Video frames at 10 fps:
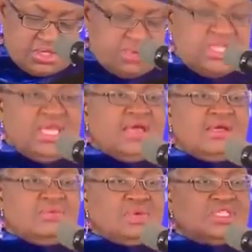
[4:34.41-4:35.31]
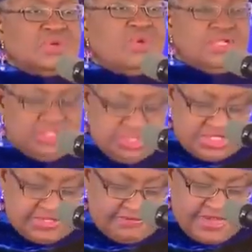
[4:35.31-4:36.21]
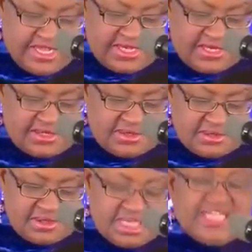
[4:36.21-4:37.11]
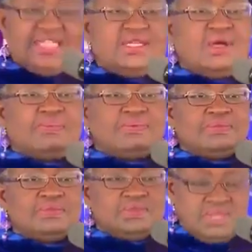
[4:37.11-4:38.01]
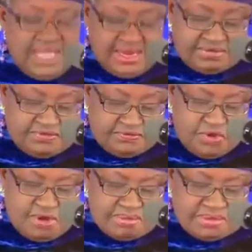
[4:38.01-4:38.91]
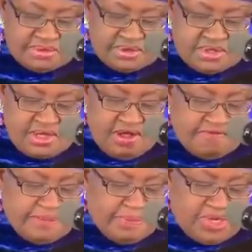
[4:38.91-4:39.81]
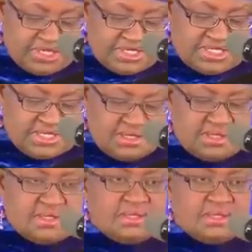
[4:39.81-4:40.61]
So here was a well-justified cleanup and reform of a policy,